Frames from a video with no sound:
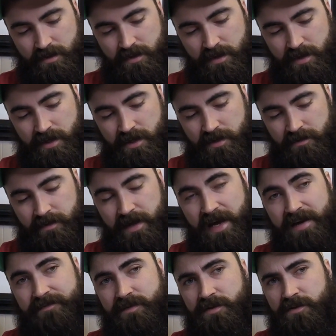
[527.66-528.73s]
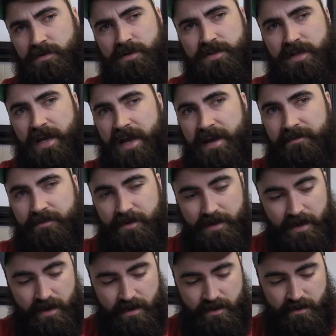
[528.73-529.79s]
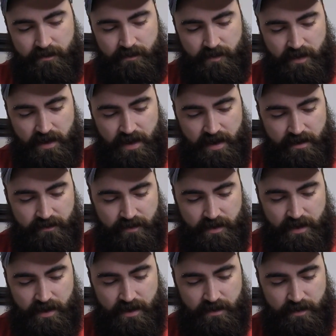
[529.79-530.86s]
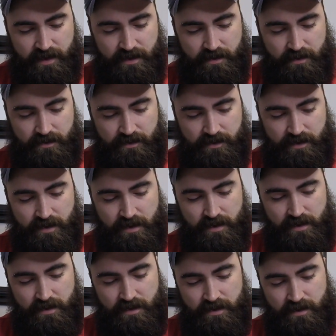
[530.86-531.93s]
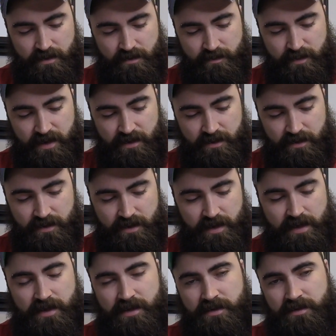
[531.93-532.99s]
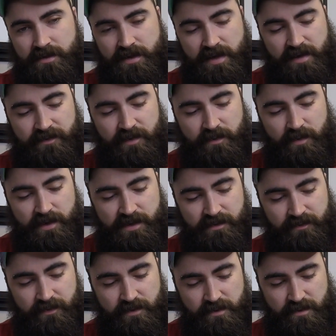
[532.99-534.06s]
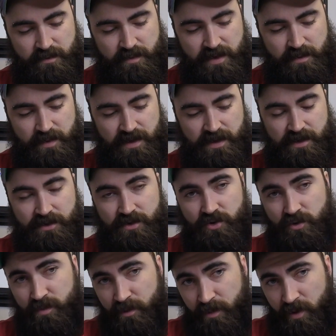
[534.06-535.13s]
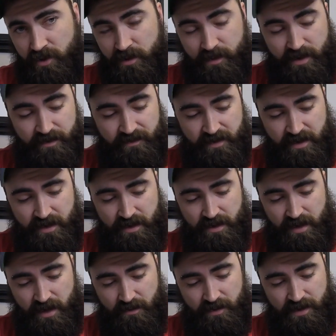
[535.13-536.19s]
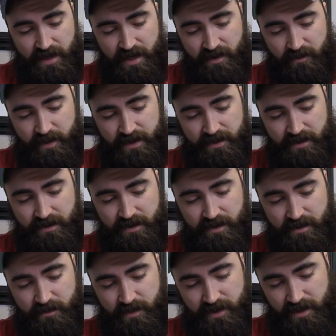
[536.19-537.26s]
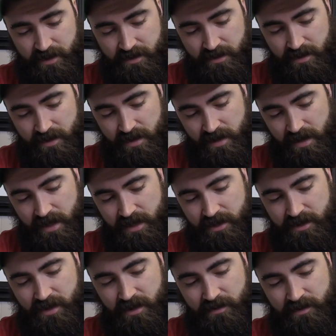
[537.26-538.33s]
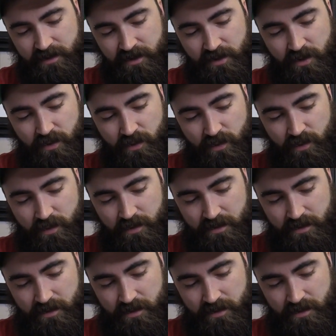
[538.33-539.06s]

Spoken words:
Tell you, I have to do this every time I use my and if it wasn't for me being a super Pokemon fan, I would not have picked this up, but I just thought it was cool.